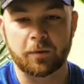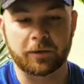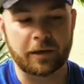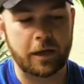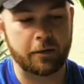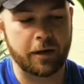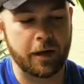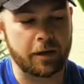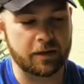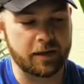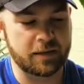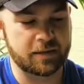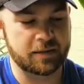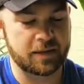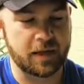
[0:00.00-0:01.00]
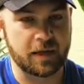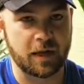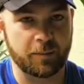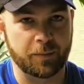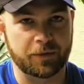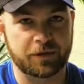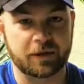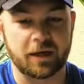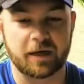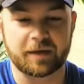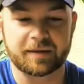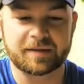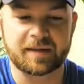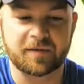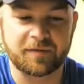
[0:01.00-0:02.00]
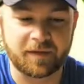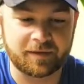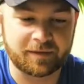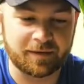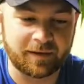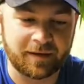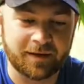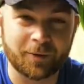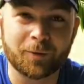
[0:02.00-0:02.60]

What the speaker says: now end this, and I'll put the cutting stuff at the end.